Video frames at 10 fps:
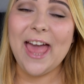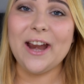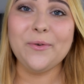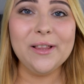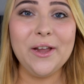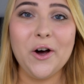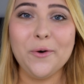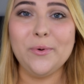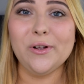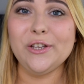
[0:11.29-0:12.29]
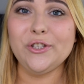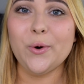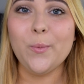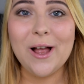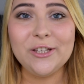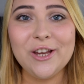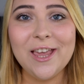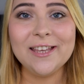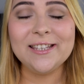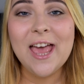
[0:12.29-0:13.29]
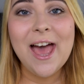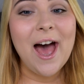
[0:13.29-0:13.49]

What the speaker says: and I really hope you'll enjoy watching it.